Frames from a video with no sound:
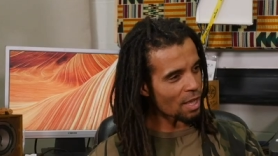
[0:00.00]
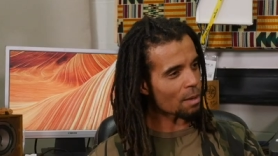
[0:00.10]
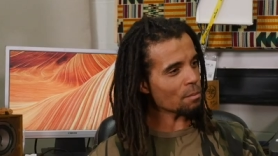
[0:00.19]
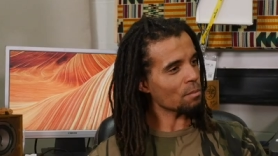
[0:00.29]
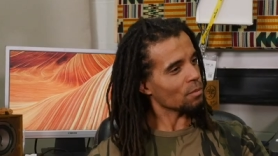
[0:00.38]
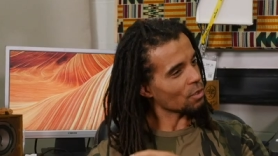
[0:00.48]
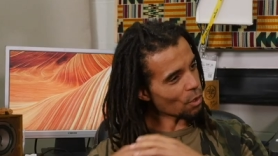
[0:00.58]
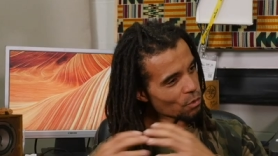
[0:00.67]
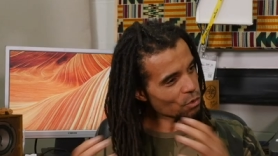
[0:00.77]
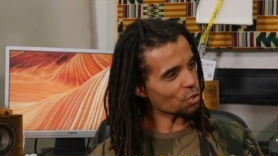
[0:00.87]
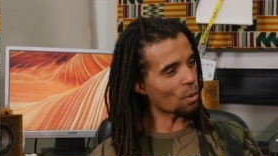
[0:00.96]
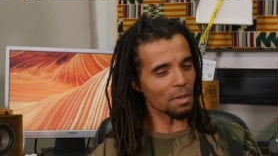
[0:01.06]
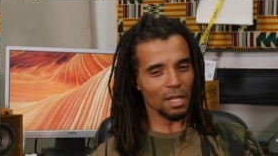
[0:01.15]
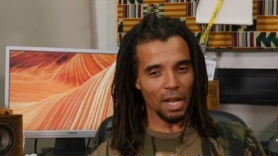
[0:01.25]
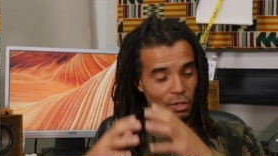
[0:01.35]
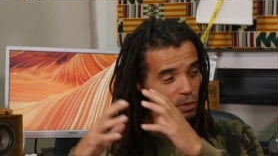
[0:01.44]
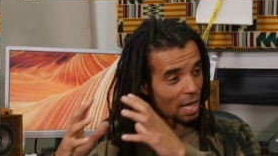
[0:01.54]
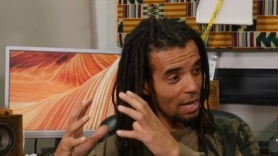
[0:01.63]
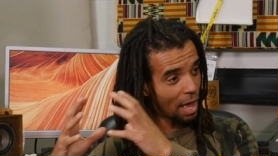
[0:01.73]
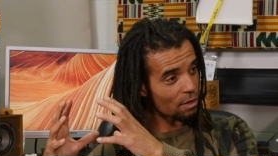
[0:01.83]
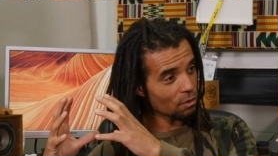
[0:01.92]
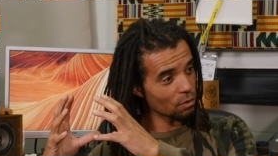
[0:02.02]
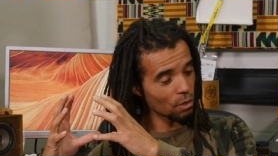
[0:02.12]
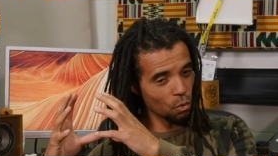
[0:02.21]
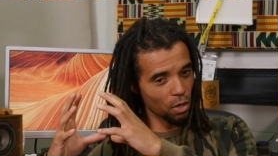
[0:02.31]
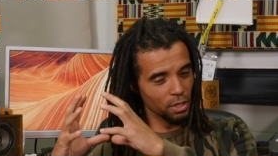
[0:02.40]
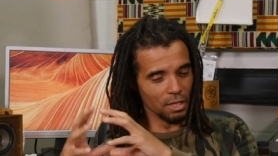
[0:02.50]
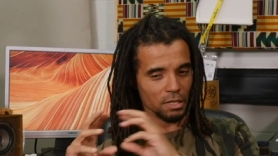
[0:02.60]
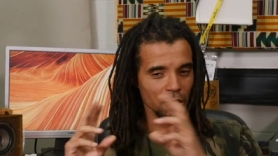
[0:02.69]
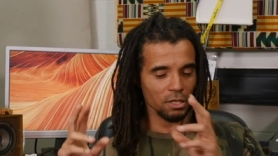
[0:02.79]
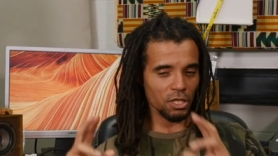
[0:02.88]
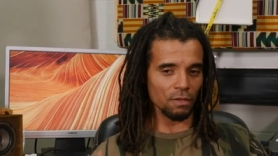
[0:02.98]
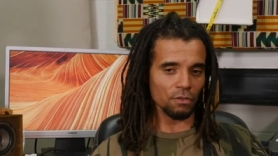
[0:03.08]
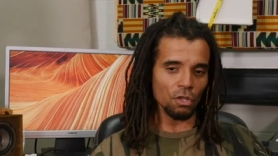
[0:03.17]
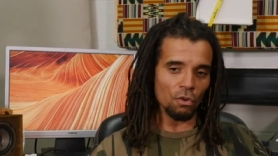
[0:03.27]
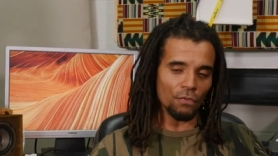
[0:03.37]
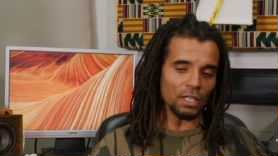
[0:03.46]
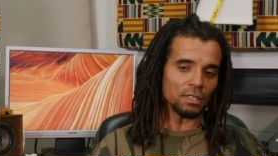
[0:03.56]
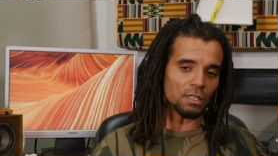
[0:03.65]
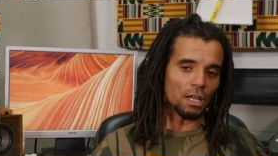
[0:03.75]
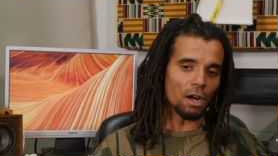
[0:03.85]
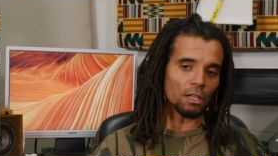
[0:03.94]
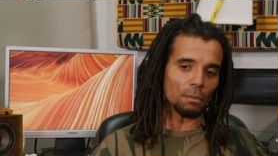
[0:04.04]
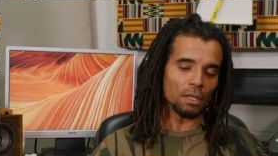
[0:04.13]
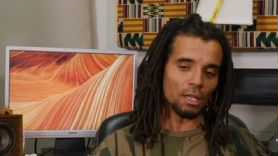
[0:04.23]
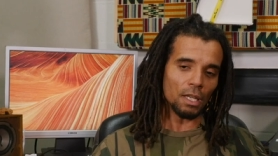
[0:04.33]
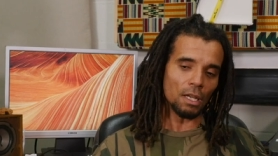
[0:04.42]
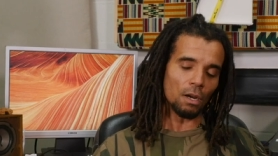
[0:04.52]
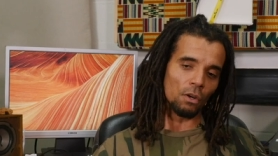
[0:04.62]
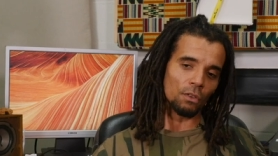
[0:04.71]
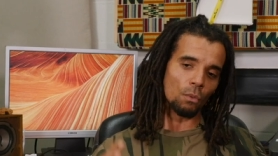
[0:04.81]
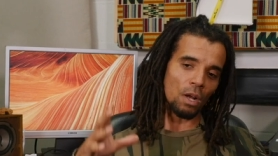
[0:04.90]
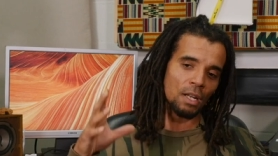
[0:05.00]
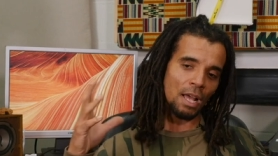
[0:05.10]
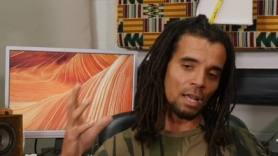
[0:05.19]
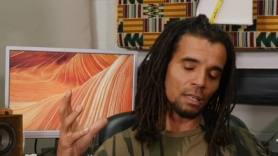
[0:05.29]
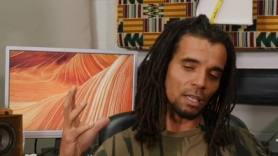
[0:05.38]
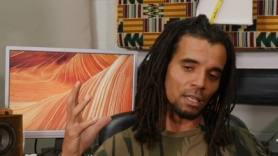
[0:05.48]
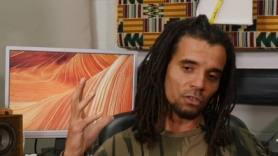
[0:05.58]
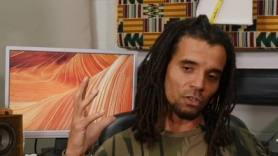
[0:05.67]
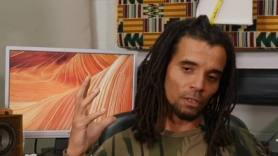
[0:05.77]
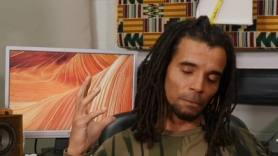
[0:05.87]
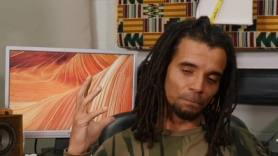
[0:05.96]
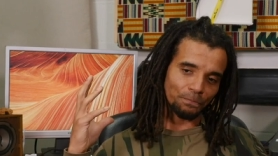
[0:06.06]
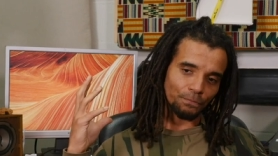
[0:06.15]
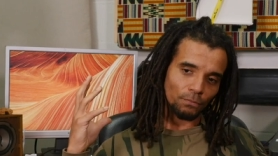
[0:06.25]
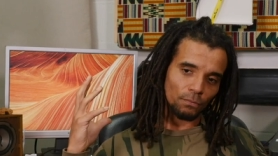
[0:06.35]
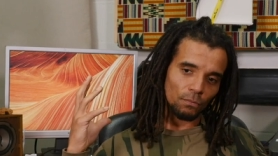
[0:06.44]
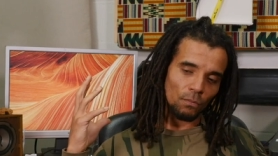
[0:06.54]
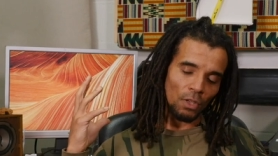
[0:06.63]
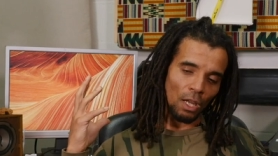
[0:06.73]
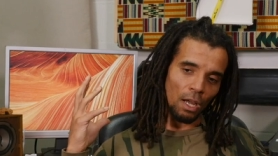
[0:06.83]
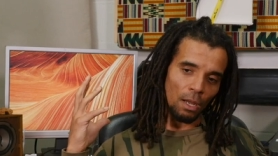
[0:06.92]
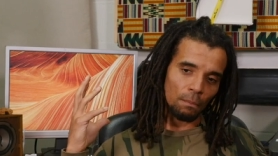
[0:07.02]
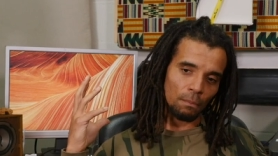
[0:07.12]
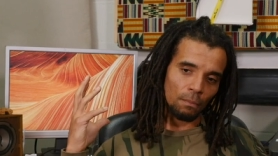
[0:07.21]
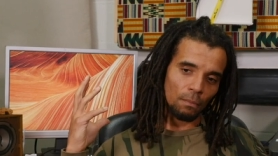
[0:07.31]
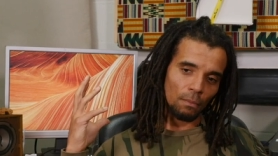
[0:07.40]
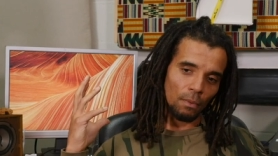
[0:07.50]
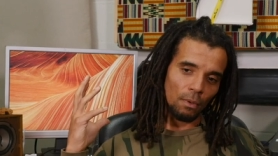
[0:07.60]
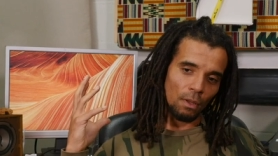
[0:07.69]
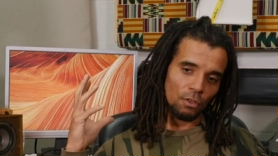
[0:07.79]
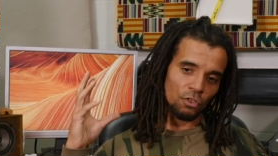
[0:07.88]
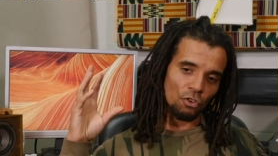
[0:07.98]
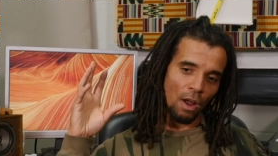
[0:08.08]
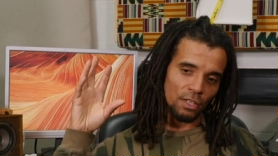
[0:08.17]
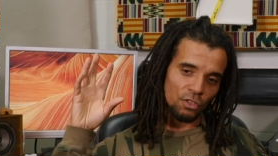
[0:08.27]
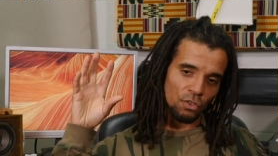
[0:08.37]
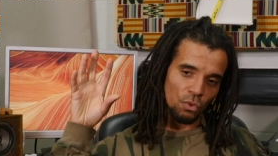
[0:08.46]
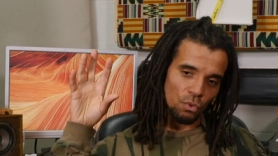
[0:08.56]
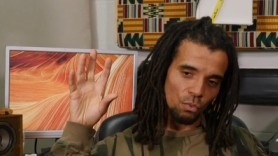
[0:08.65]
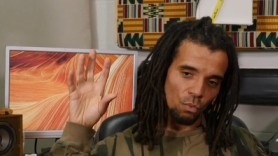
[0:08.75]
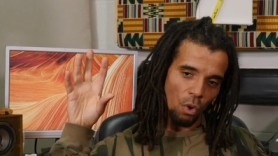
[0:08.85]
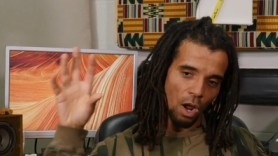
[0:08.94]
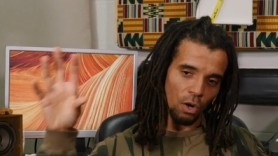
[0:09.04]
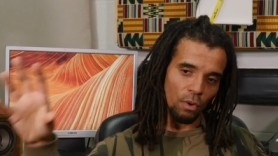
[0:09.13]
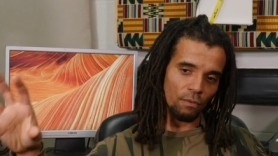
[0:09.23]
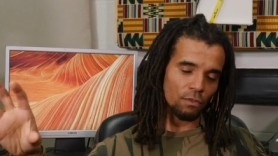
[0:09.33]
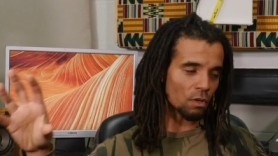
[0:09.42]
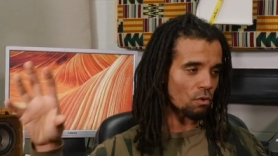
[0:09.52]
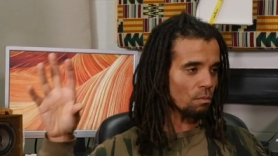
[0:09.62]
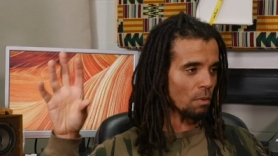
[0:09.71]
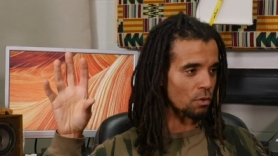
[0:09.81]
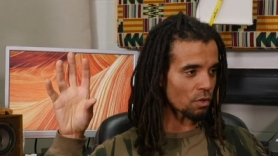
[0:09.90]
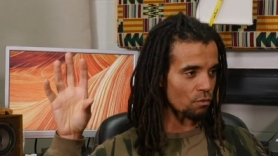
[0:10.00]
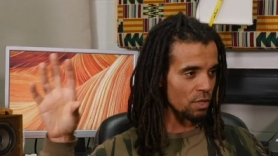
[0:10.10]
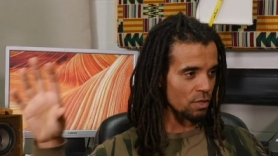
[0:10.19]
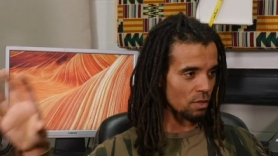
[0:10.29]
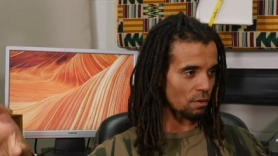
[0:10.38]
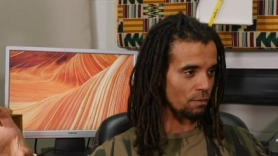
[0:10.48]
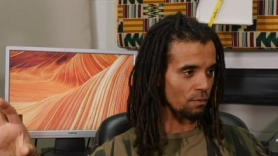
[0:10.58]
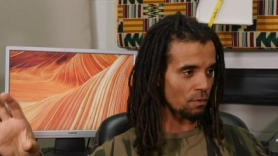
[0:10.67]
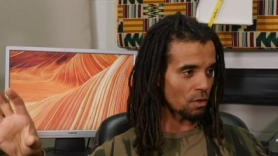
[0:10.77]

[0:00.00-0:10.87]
them, you know, you swim in the lake, you get that. What it does, it achieves two things is the argument. It, on the one hand, it um, tries to work with the group most at risk of